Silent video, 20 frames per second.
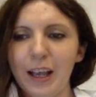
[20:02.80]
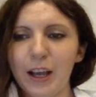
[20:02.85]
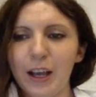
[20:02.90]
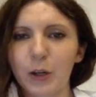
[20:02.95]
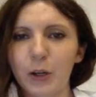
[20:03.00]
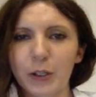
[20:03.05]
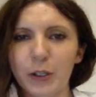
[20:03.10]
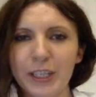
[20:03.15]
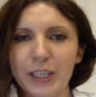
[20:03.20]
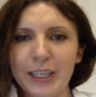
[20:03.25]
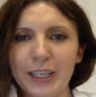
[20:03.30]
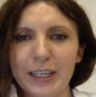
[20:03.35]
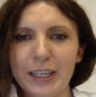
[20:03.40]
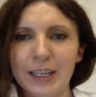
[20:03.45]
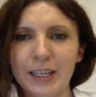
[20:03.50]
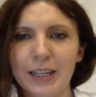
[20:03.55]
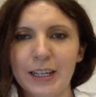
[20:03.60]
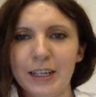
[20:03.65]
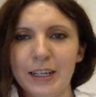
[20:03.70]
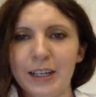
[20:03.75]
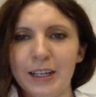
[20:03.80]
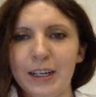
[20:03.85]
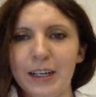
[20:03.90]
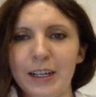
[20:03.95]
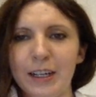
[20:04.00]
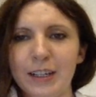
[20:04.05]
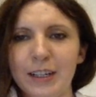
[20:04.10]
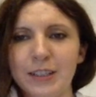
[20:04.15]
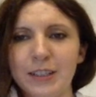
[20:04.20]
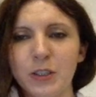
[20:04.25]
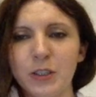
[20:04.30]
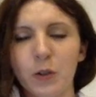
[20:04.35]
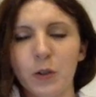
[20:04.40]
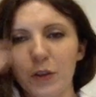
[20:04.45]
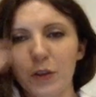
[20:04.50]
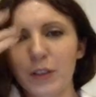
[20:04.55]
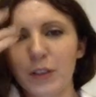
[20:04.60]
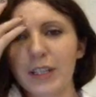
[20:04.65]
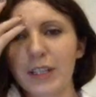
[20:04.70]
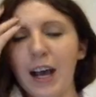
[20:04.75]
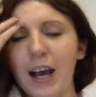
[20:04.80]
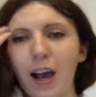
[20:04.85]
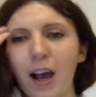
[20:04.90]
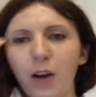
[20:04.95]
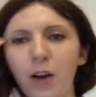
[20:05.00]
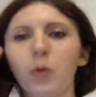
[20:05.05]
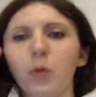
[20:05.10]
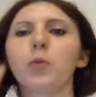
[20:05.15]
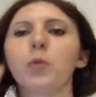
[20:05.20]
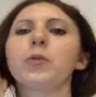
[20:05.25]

Okay, so now